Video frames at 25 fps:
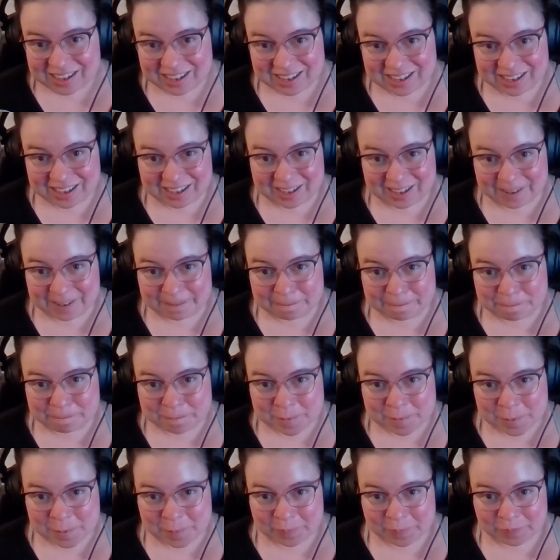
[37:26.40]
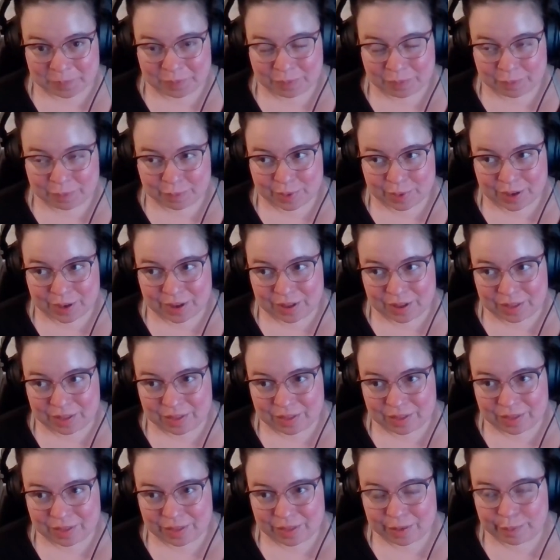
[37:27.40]
Um, but
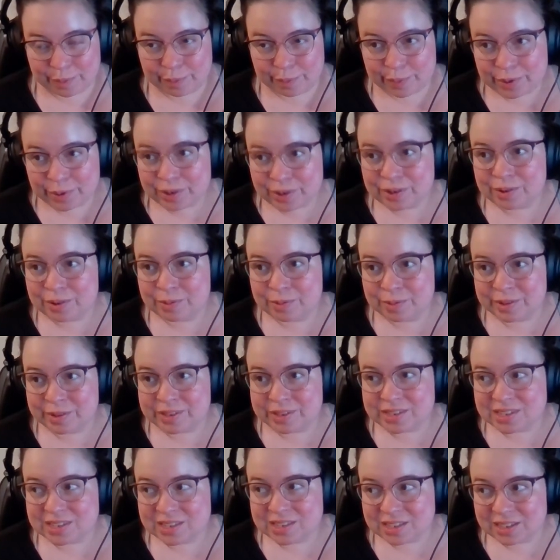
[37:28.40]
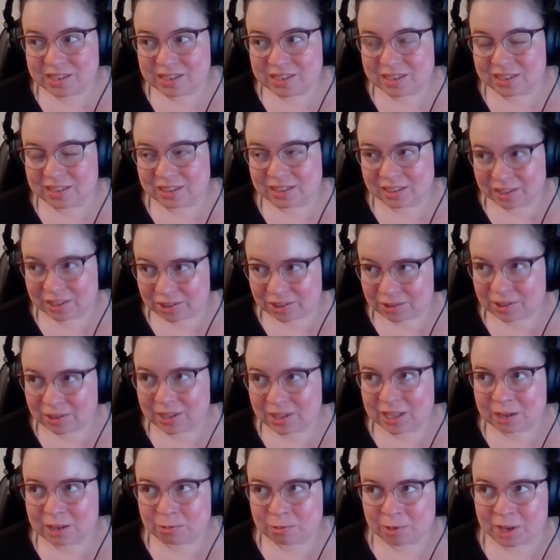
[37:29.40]
the book was
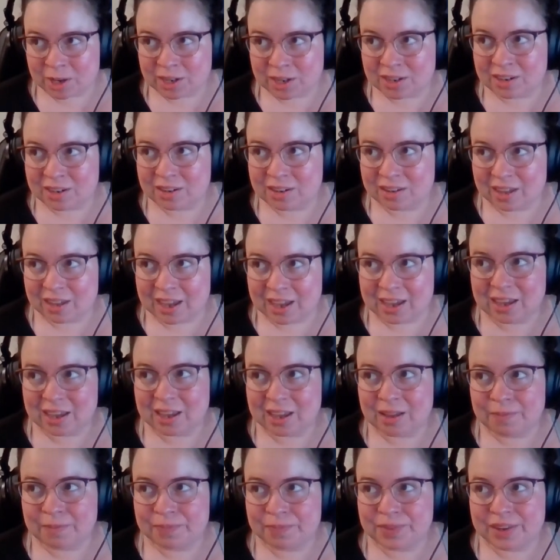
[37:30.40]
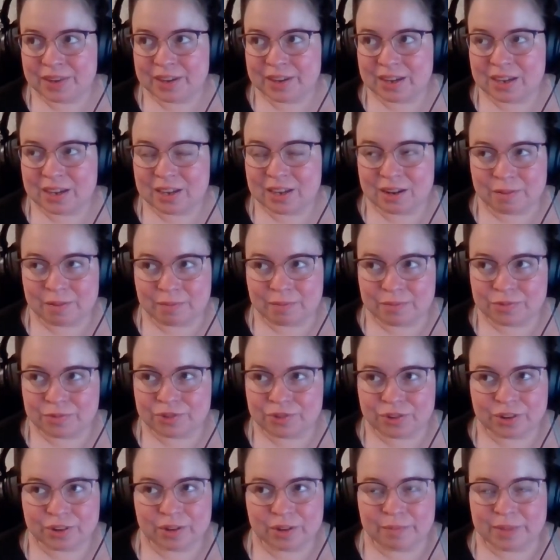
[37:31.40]
literally written like
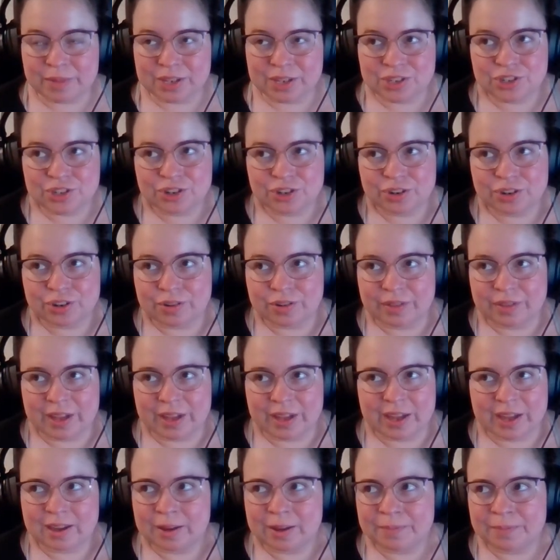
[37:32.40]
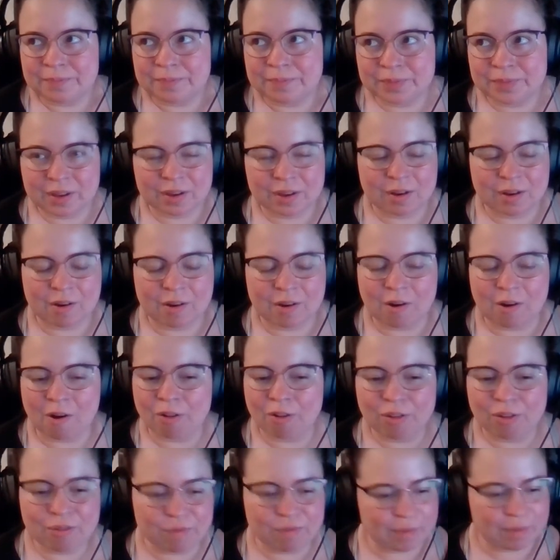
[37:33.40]
during a mixture of like
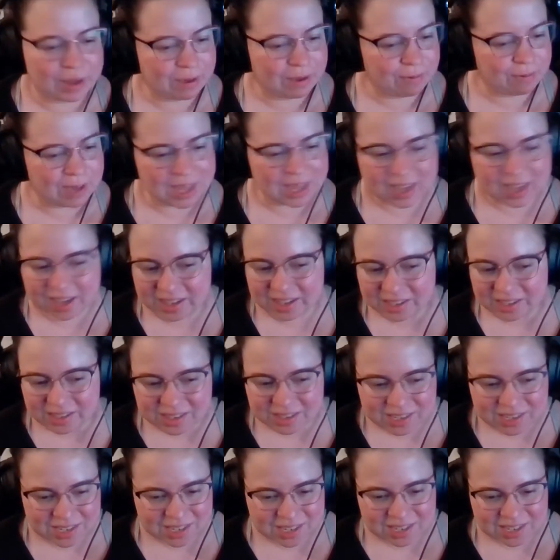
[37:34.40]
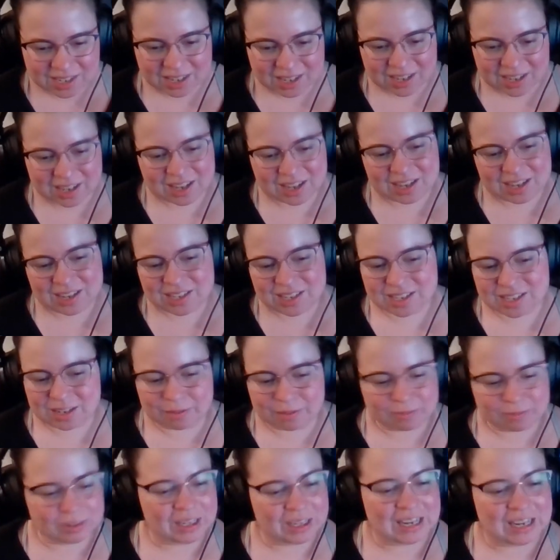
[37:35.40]
all of my weekends,
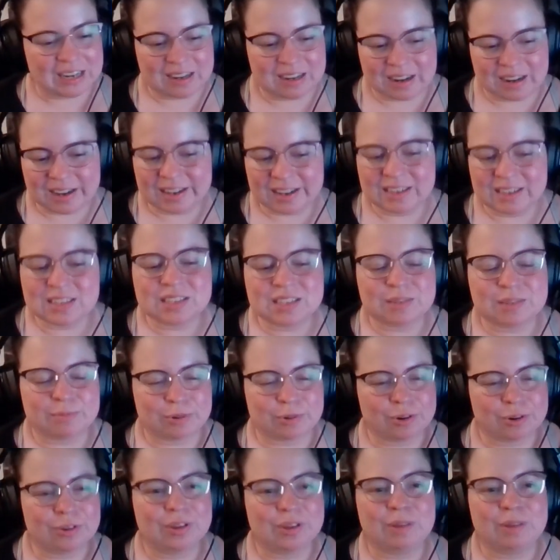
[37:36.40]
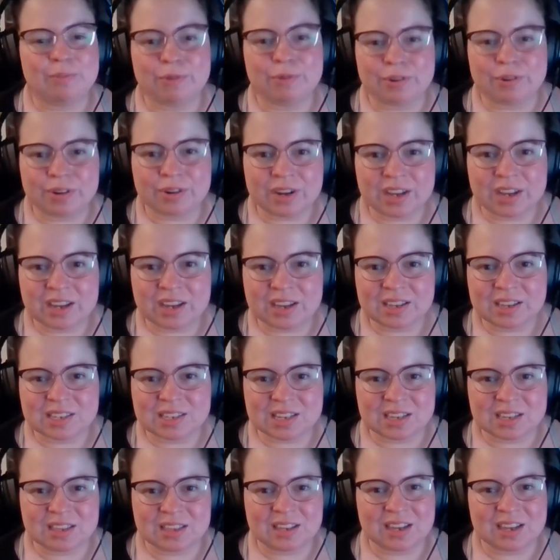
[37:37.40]
some late nights, some early mornings,
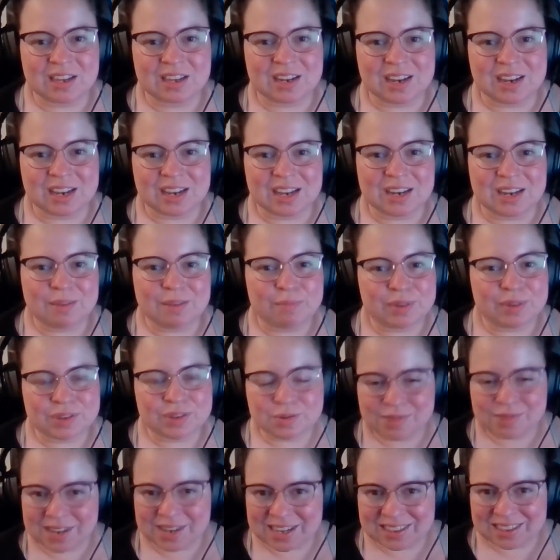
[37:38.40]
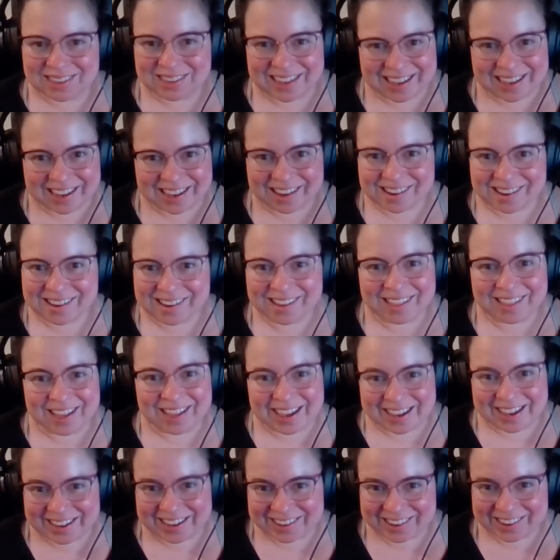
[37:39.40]
and then in between like
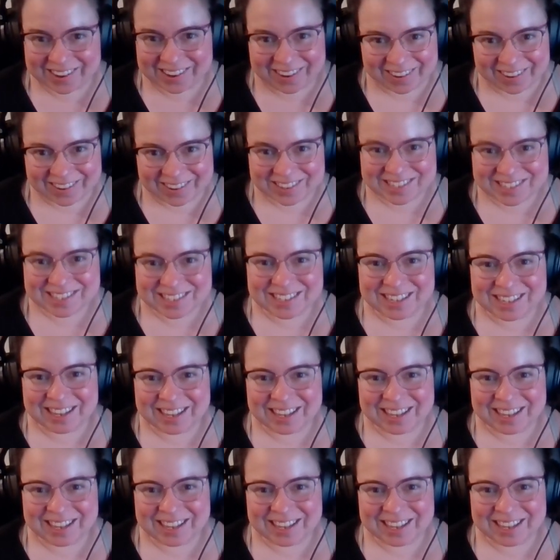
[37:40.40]
client calls.